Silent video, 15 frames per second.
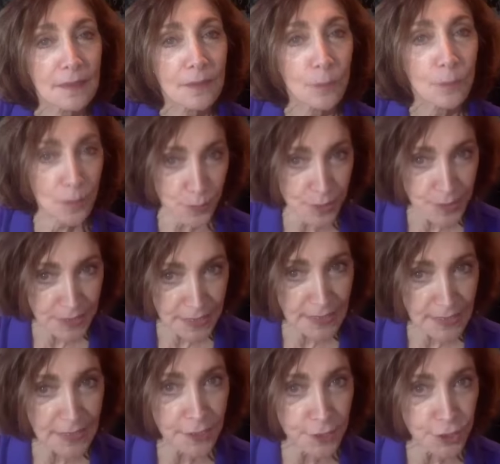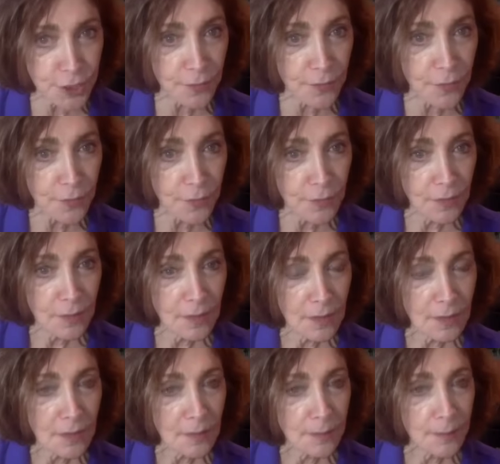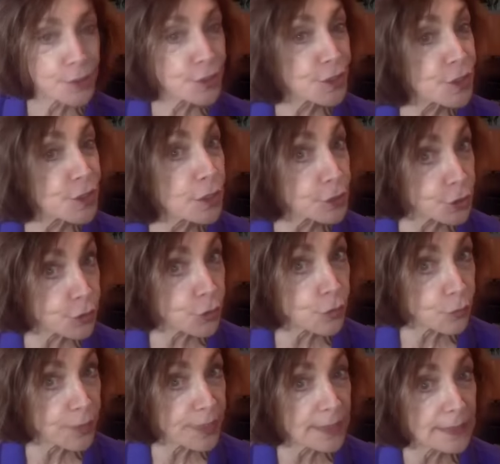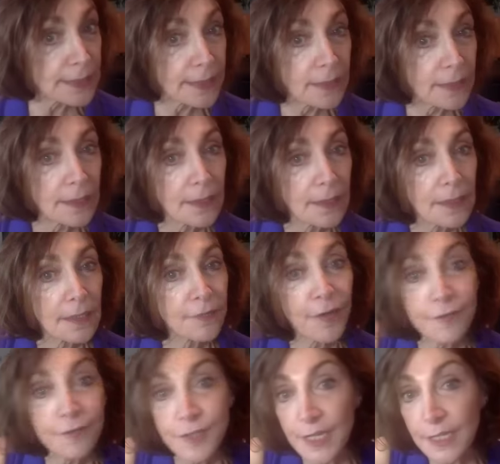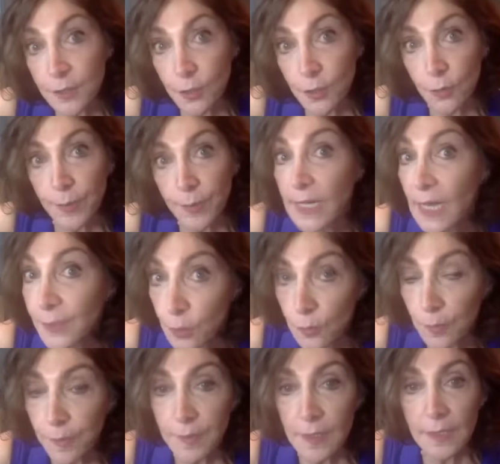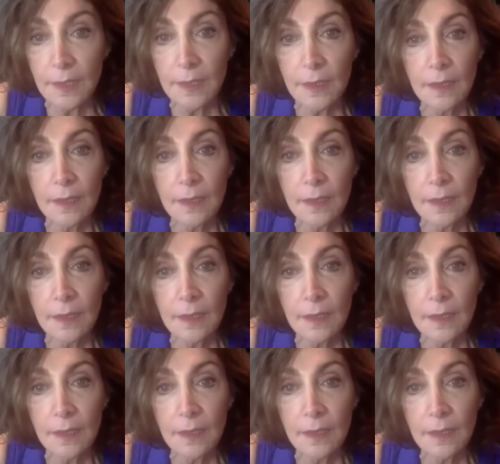where we see each other, but she's not sure really if I've taken her in, I don't think.